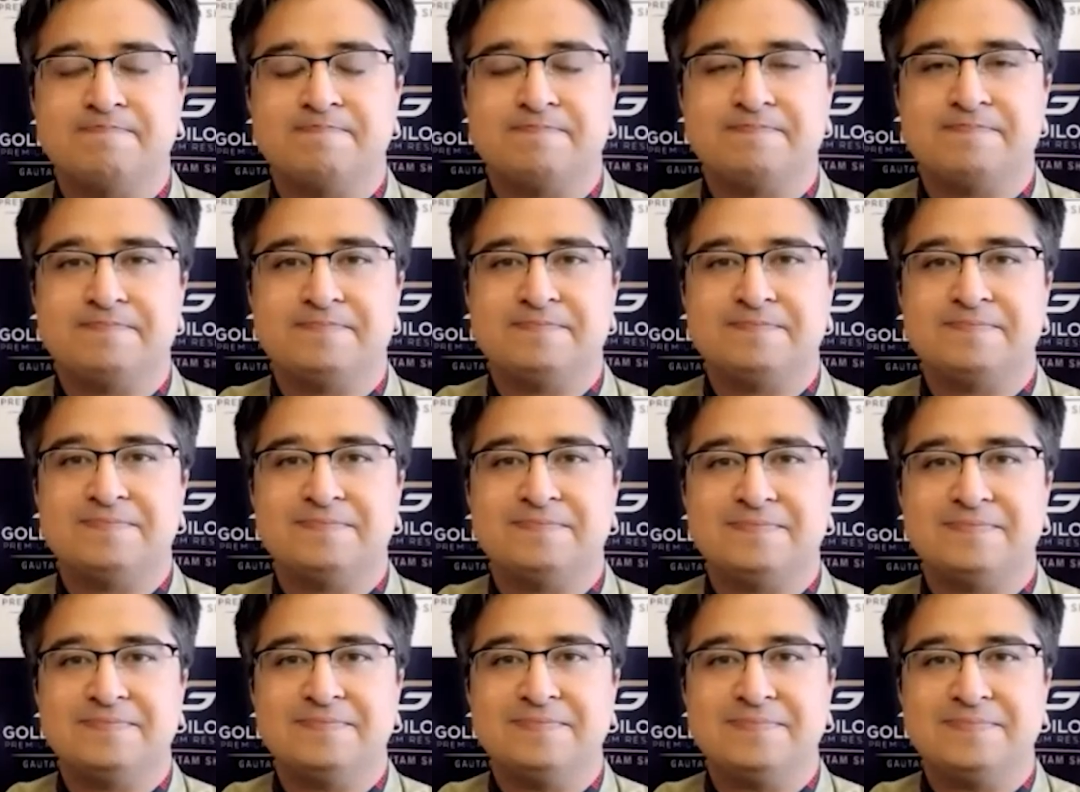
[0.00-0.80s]

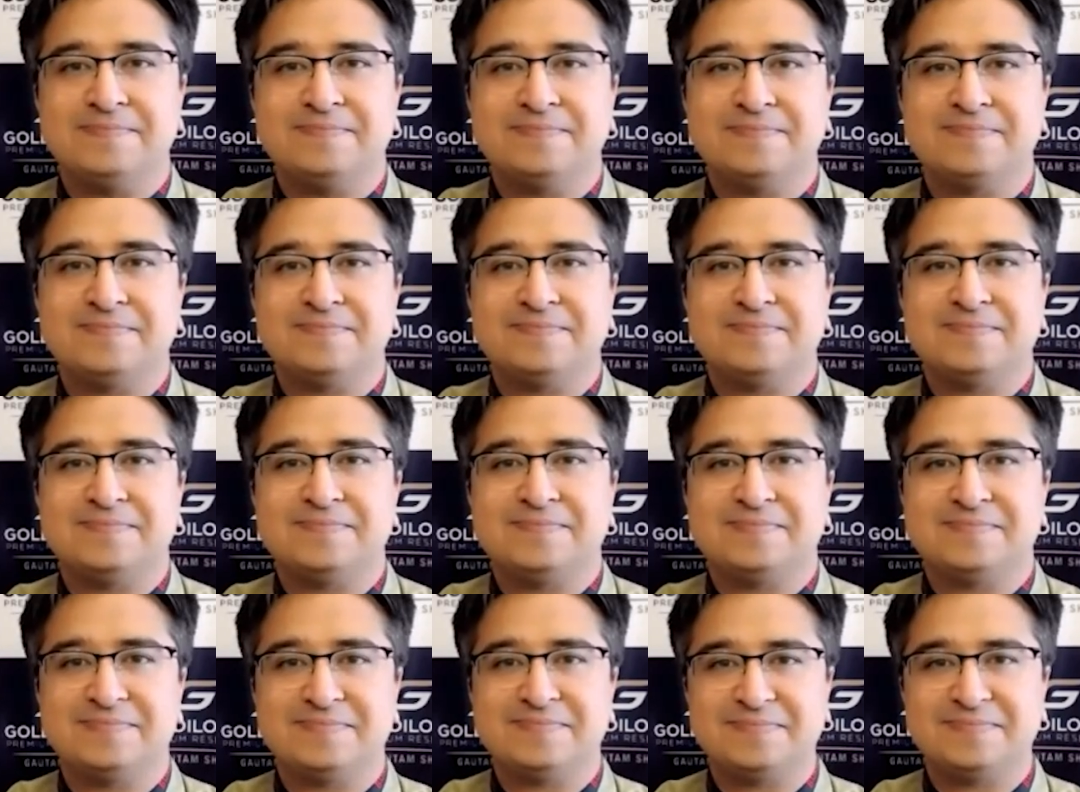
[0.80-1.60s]

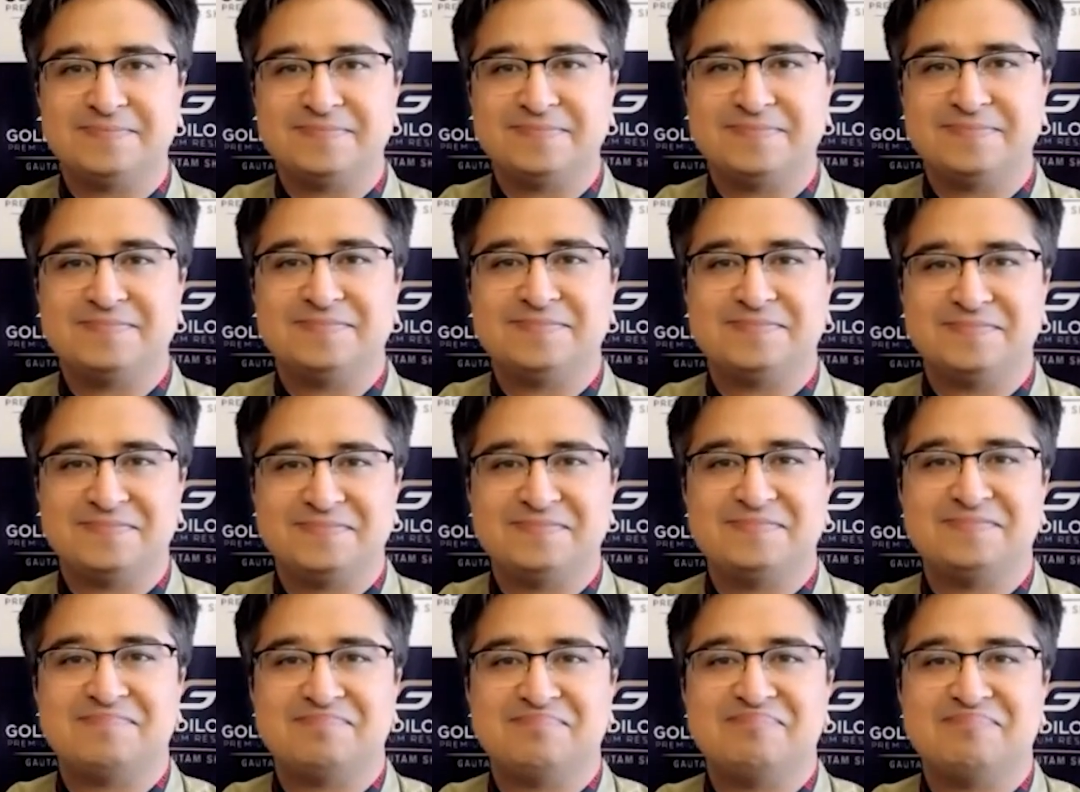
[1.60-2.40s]

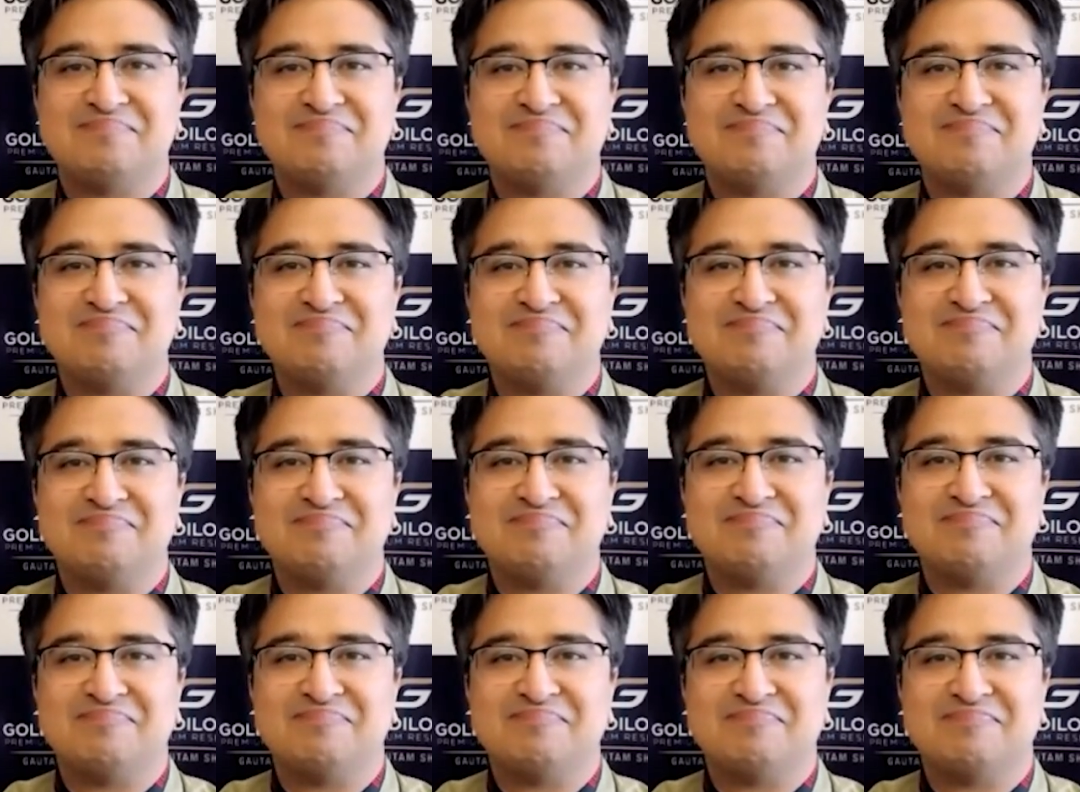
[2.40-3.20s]

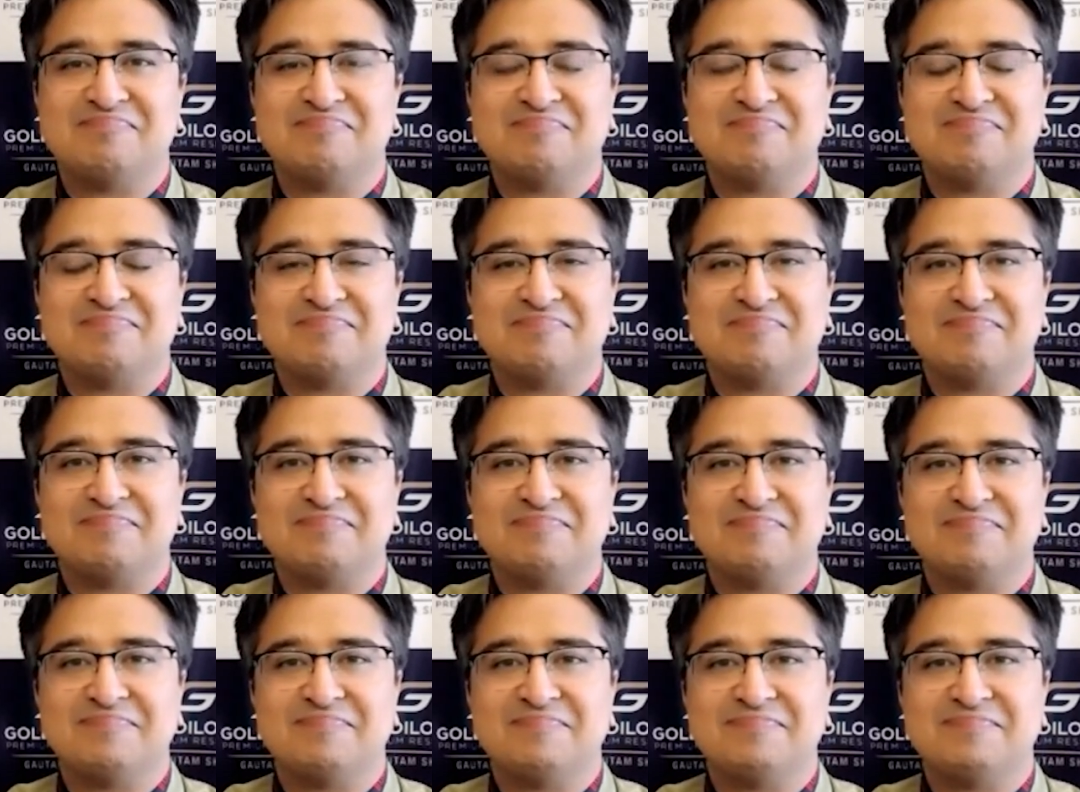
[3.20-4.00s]

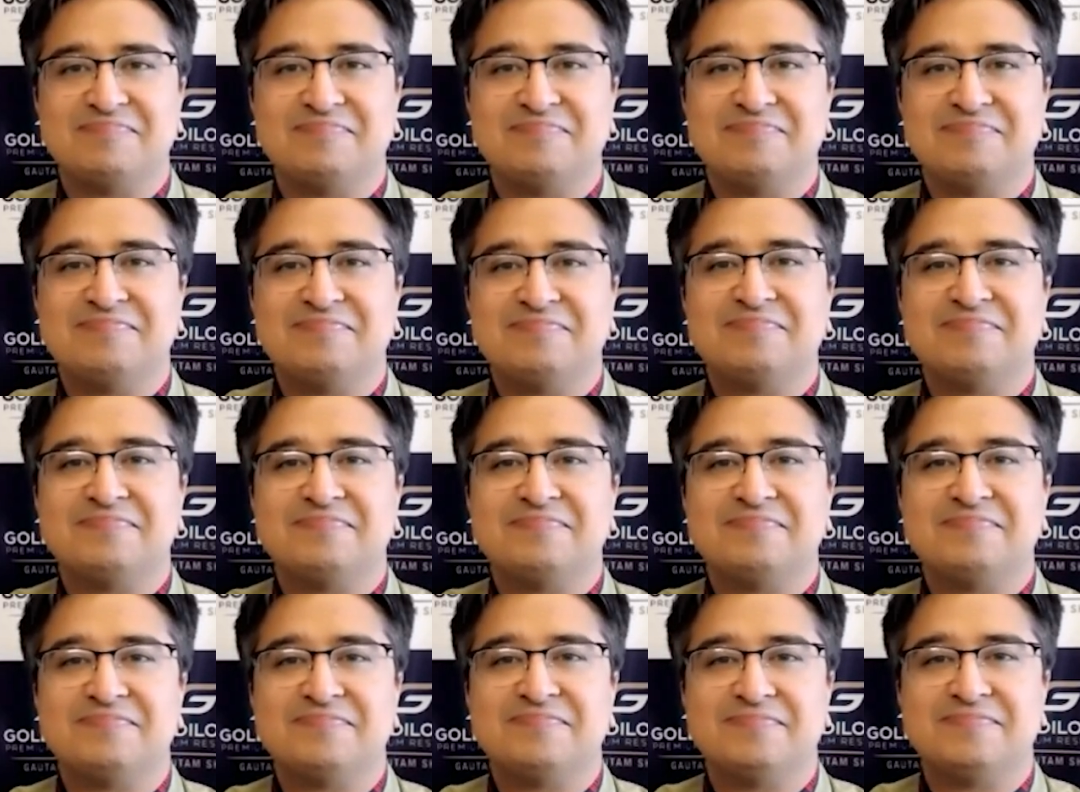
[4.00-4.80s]

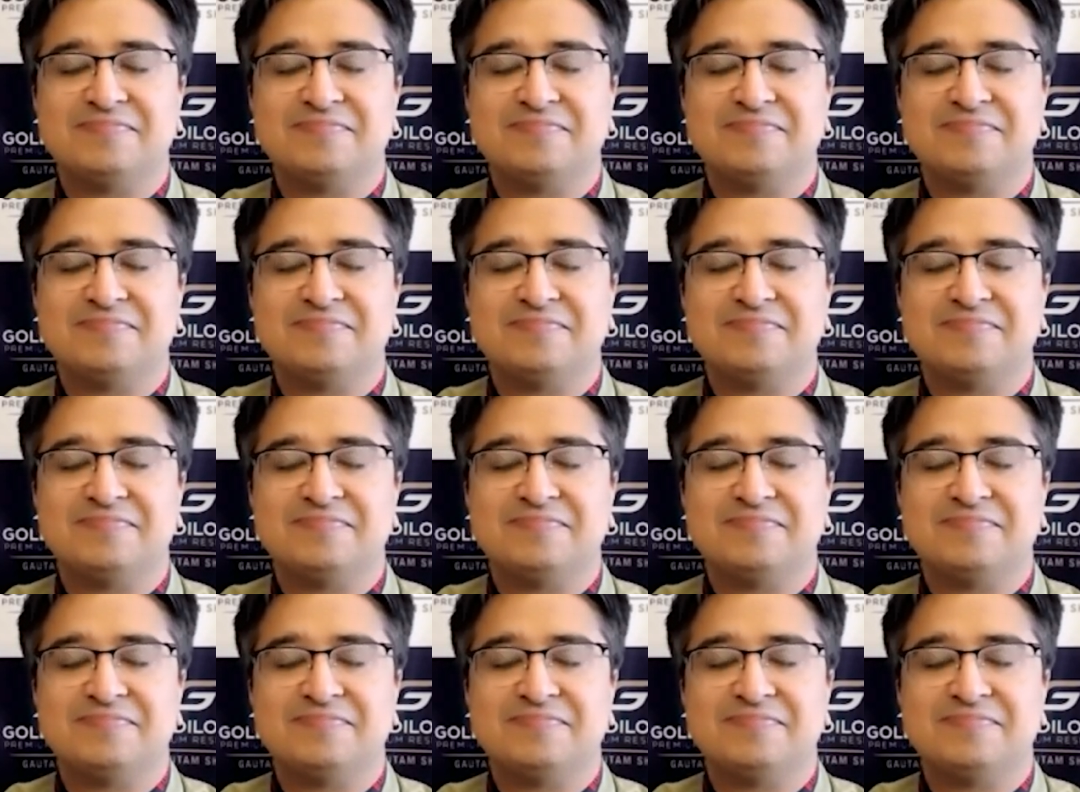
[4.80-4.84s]
(not speaking)